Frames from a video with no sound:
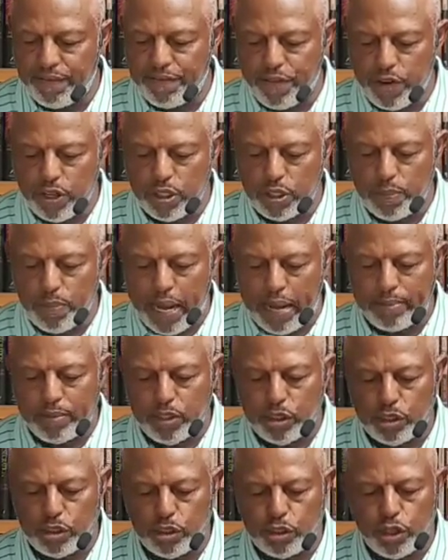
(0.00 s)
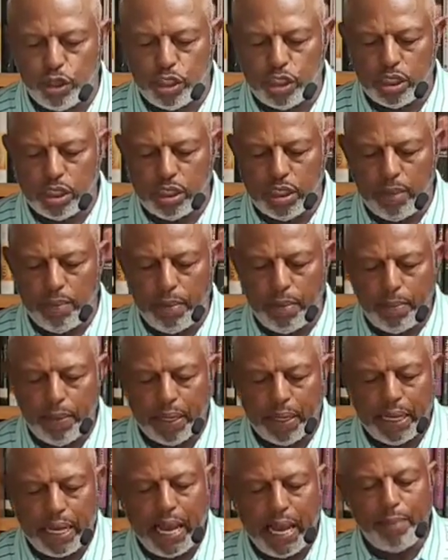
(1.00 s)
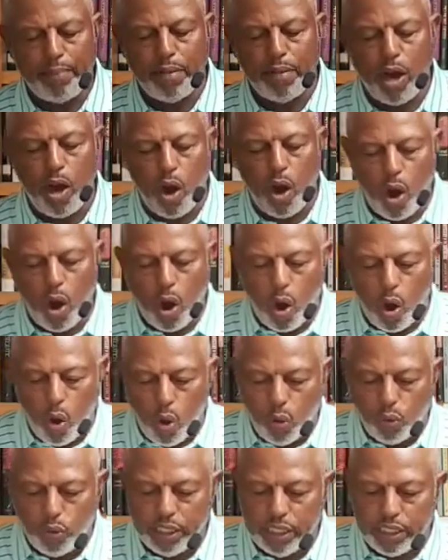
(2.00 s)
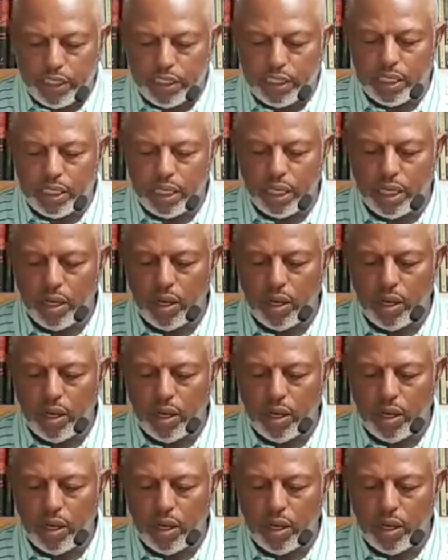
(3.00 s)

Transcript: First Baptist Church Denbigh became the oldest